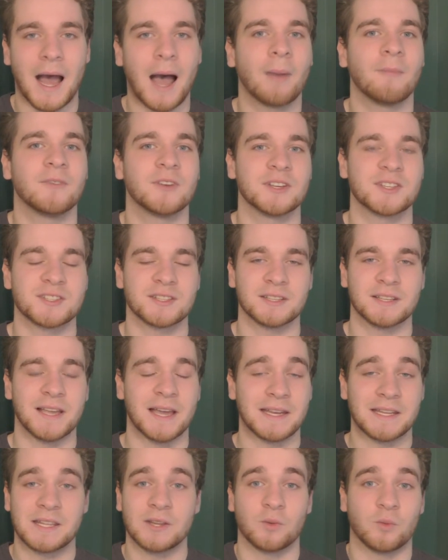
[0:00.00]
obviously,
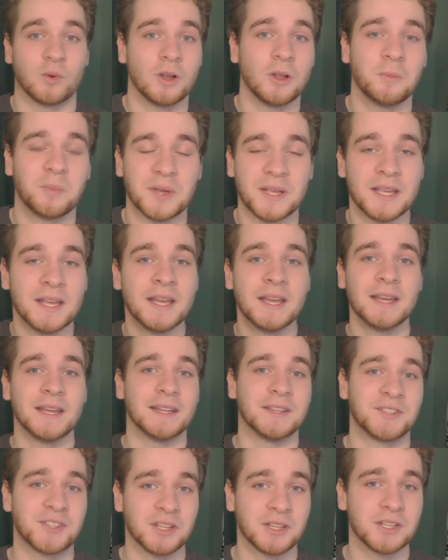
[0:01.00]
and he will be
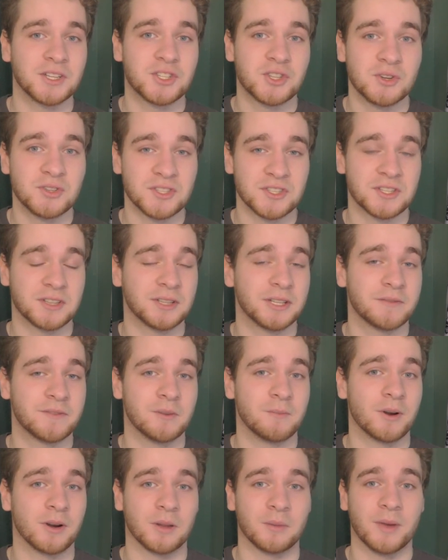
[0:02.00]
until he chooses to leave the
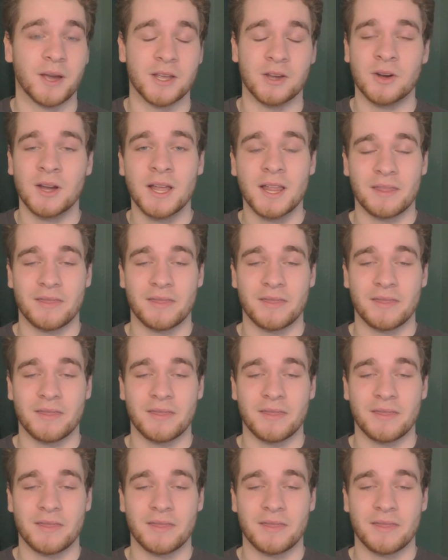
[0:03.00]
Bernabeu.